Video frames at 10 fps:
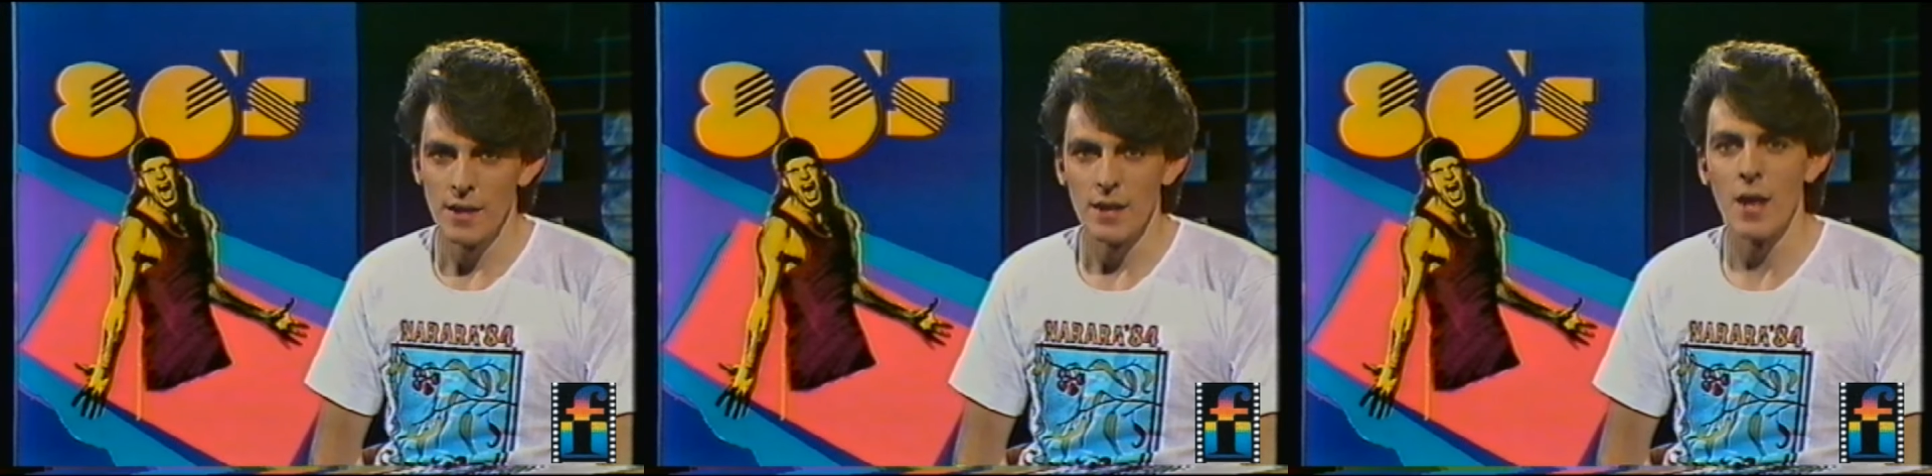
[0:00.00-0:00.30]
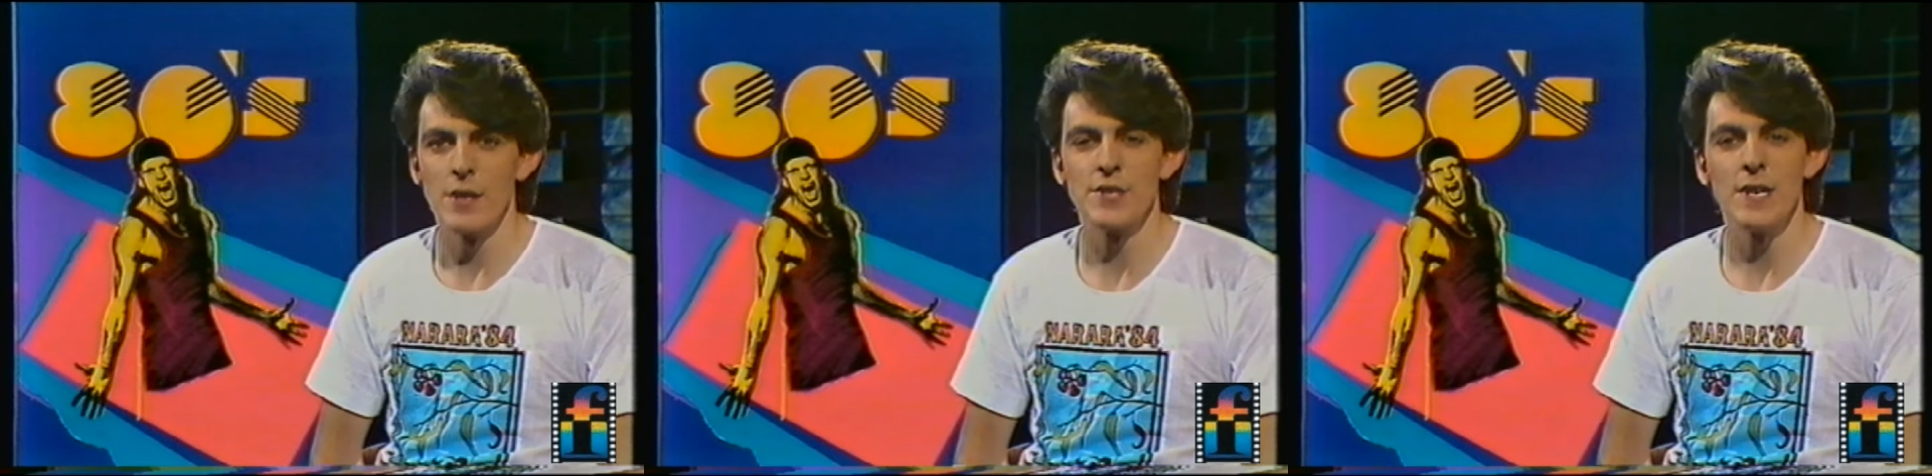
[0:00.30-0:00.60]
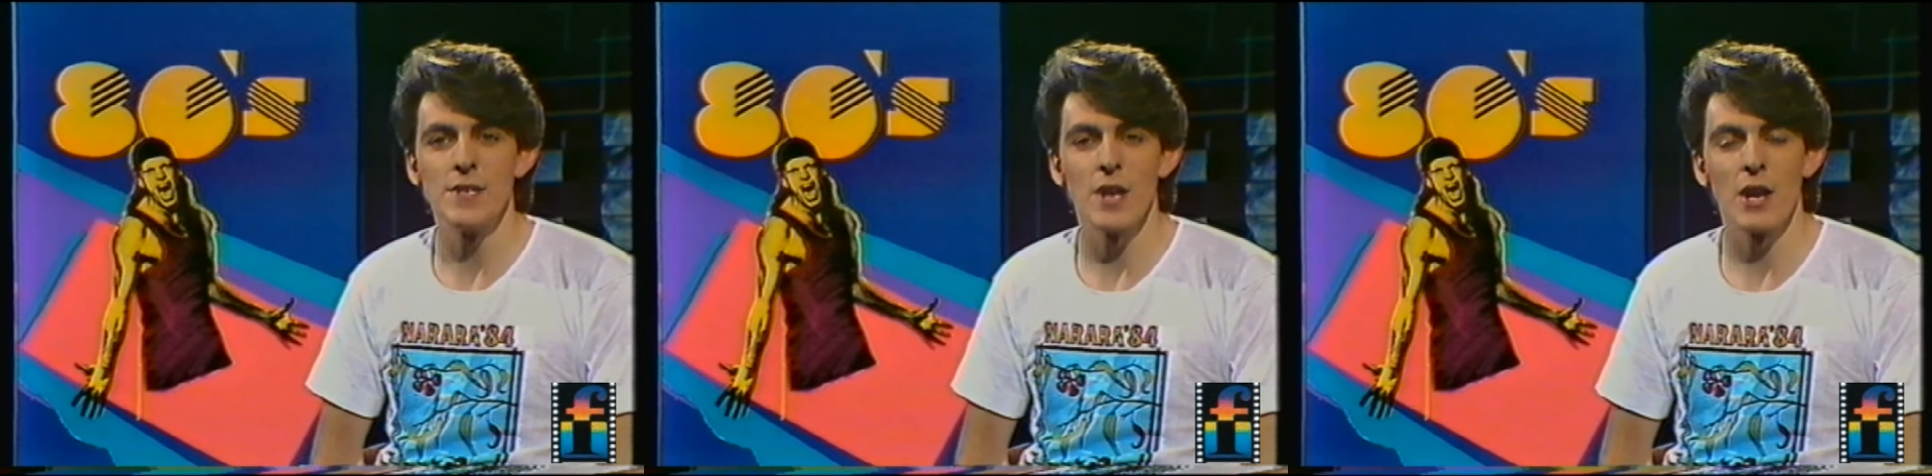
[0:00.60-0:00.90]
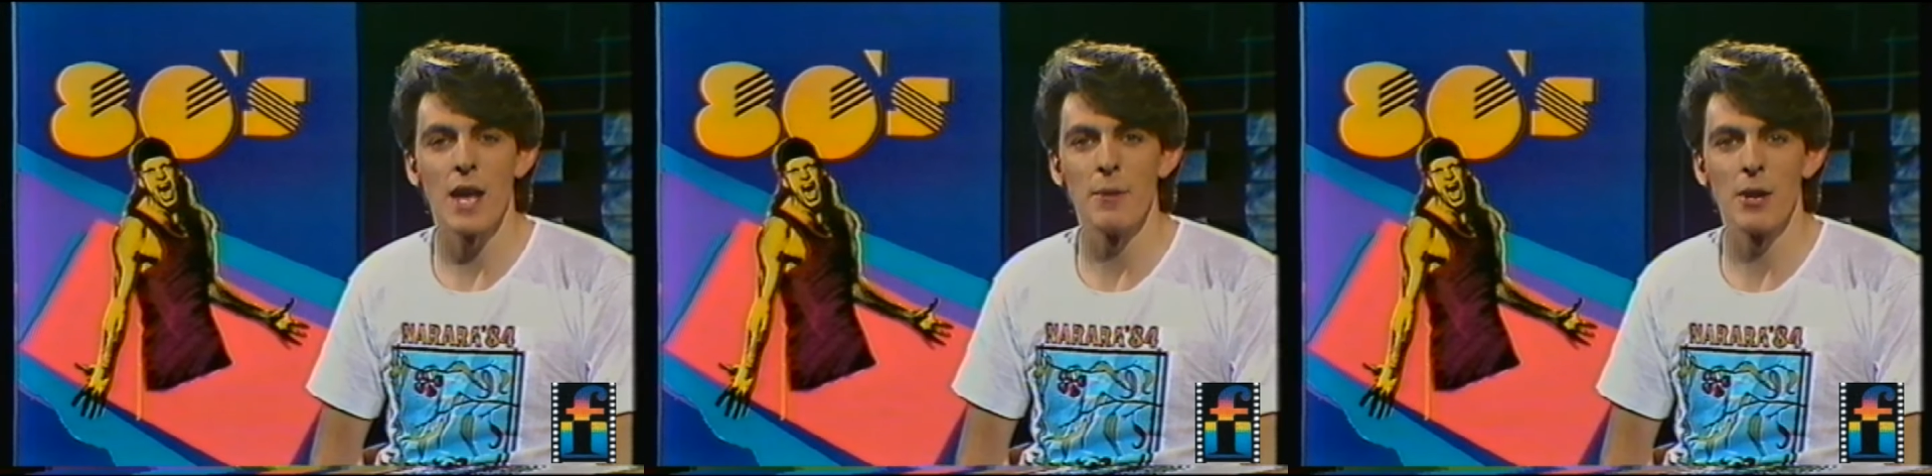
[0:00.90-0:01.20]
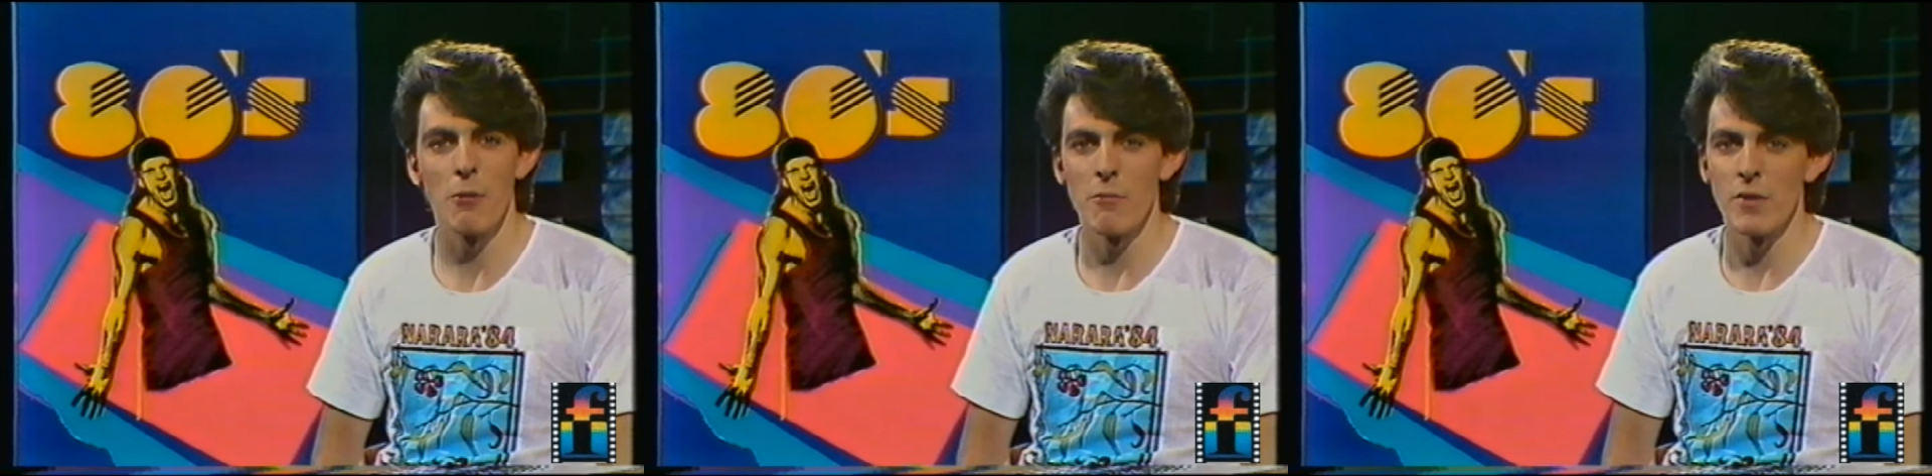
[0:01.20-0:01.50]
Last year, Joe
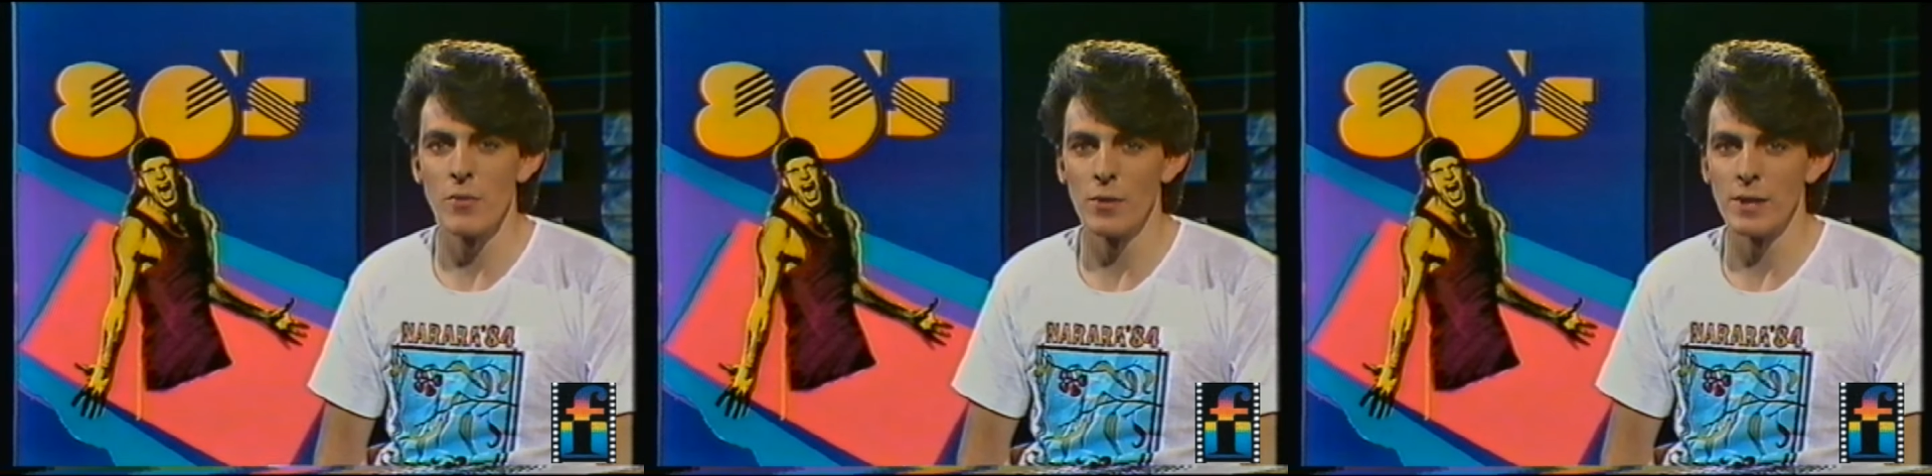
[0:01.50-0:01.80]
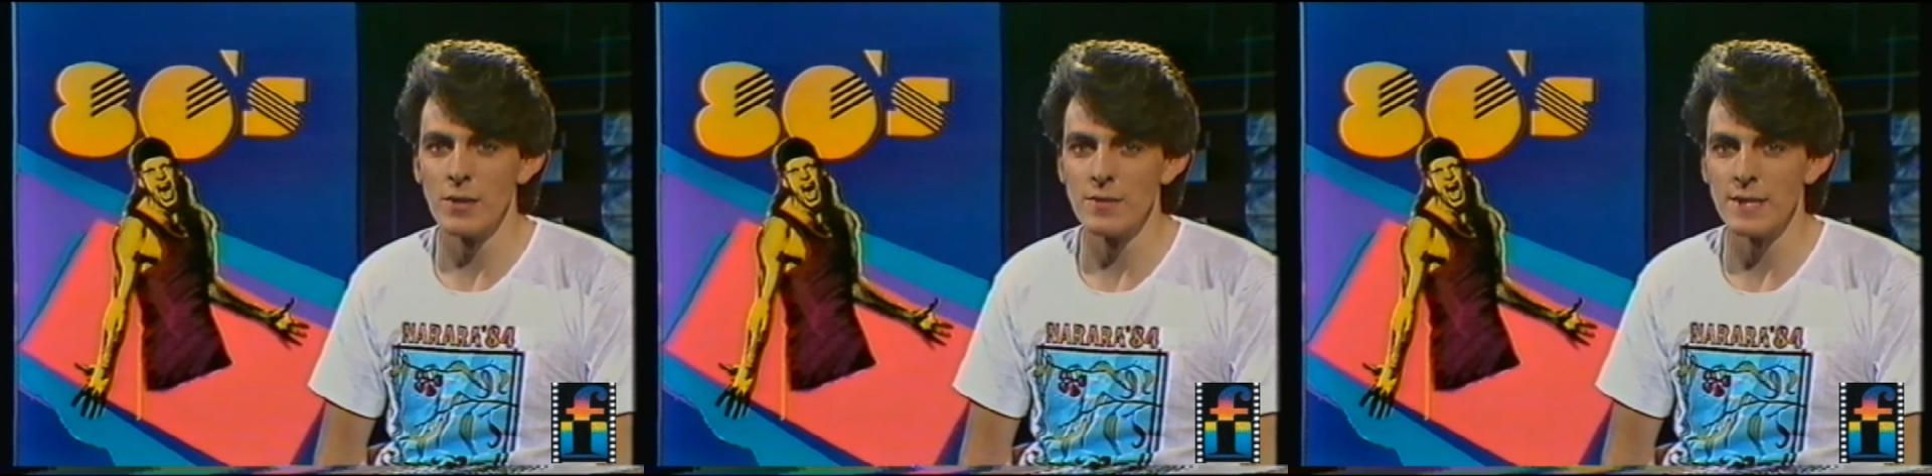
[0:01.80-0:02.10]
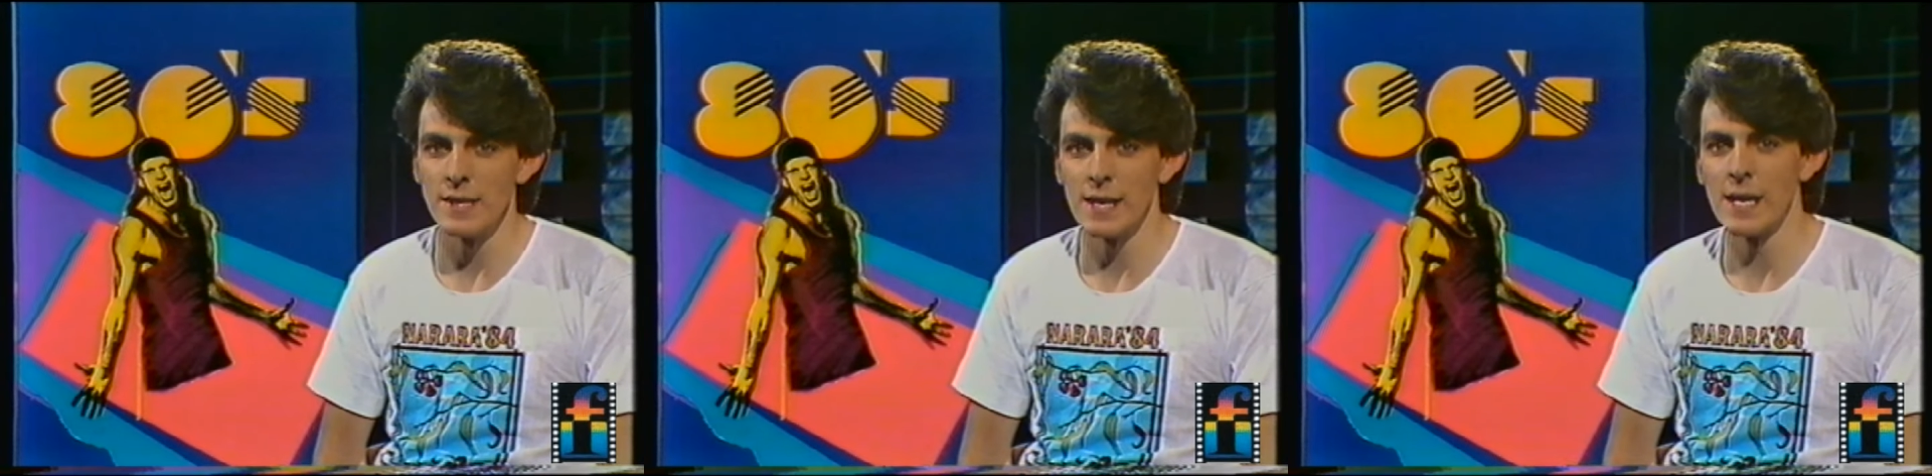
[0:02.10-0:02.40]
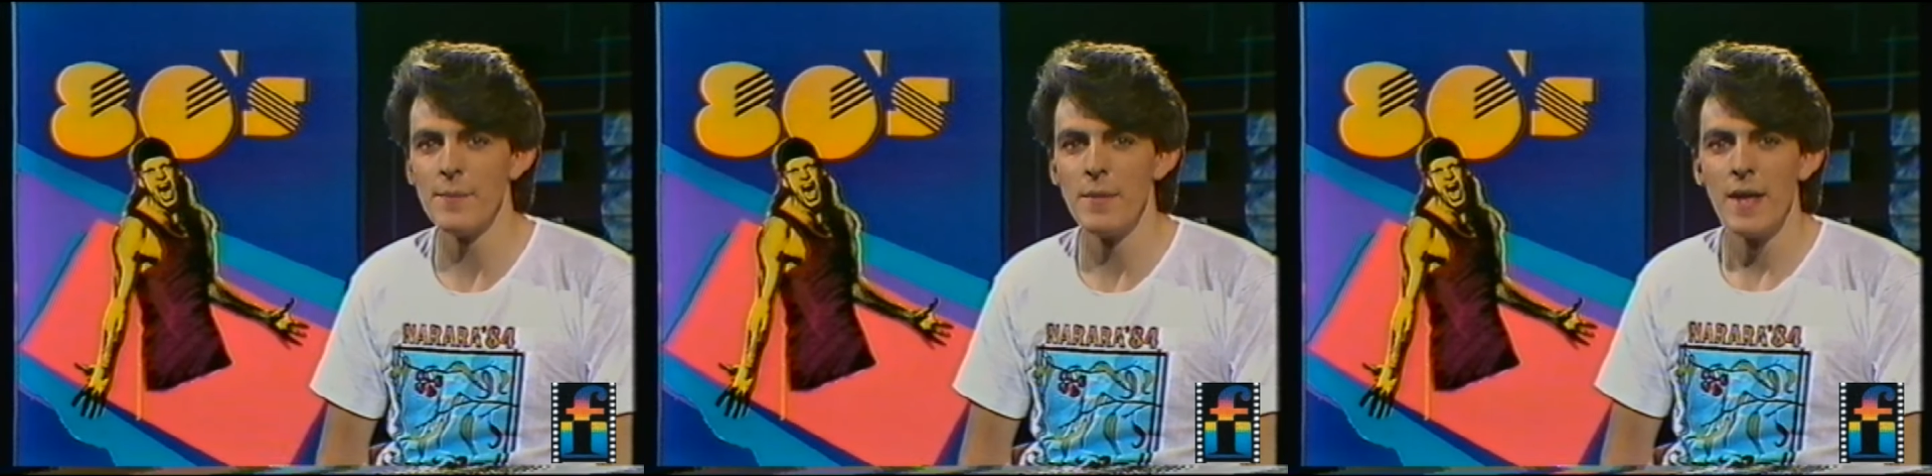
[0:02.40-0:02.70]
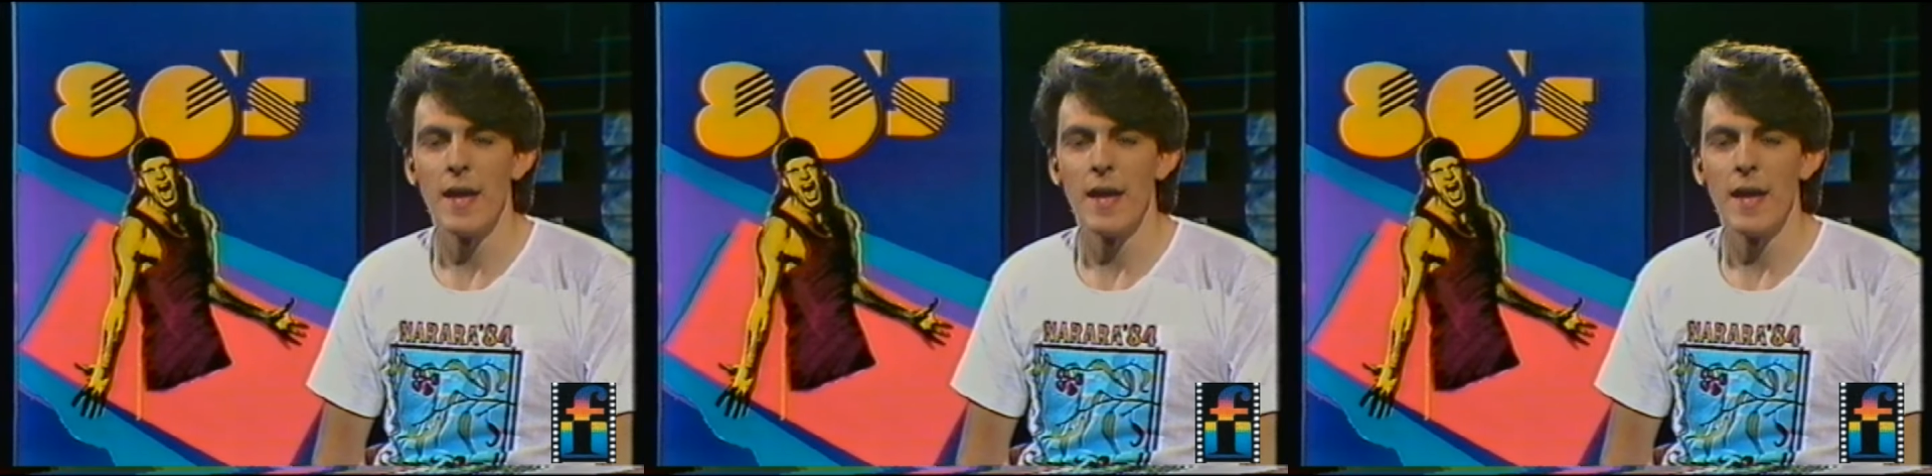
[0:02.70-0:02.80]
Camilleri recorded Losing Game,